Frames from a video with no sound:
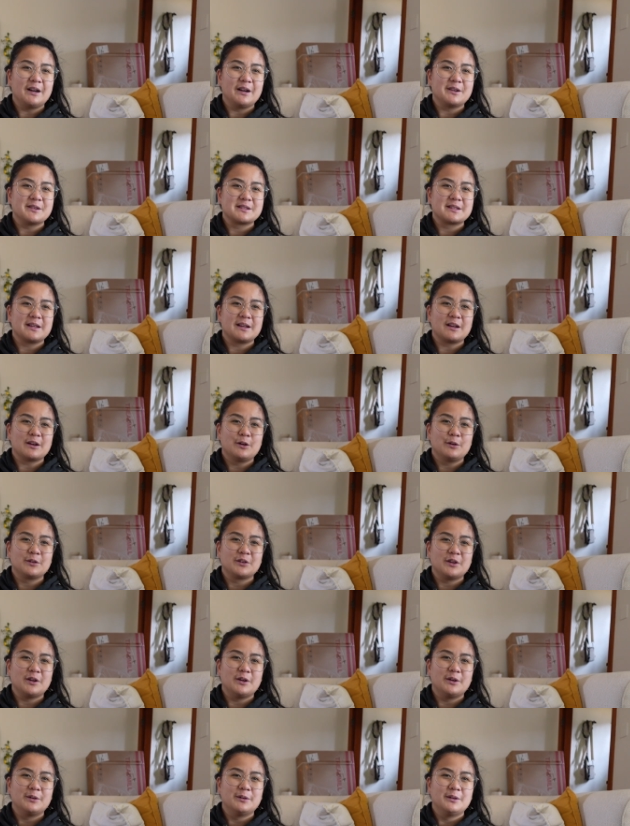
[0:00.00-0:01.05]
And I was like, oh
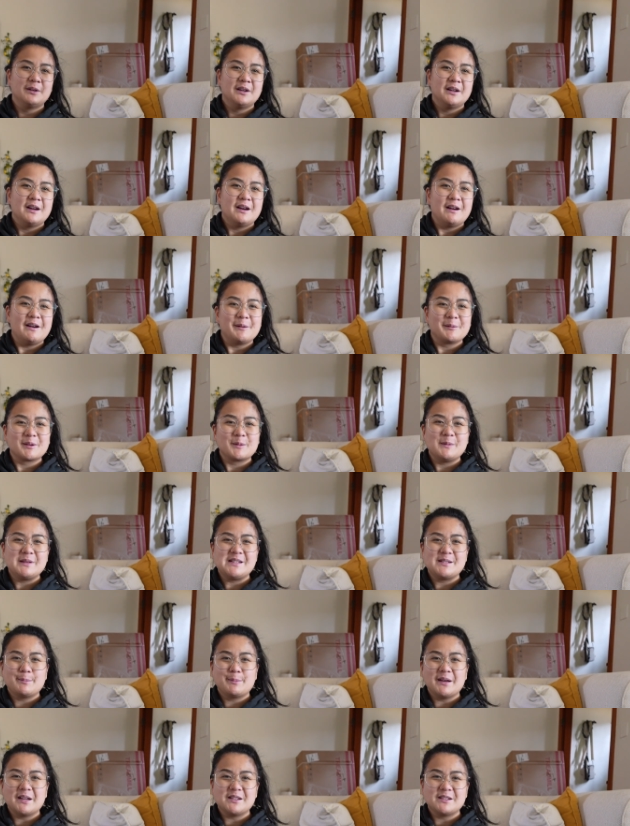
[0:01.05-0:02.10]
no, I'm going to be
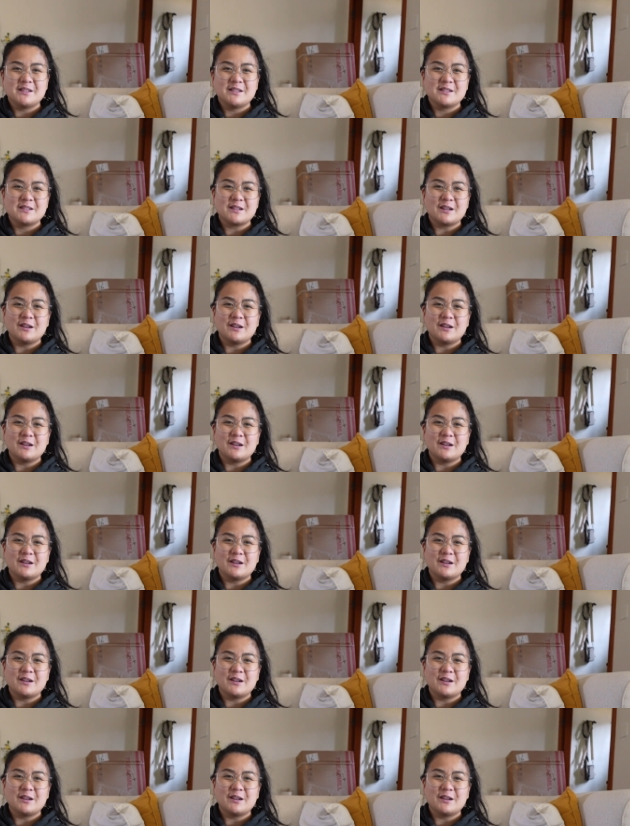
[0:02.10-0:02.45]
dependent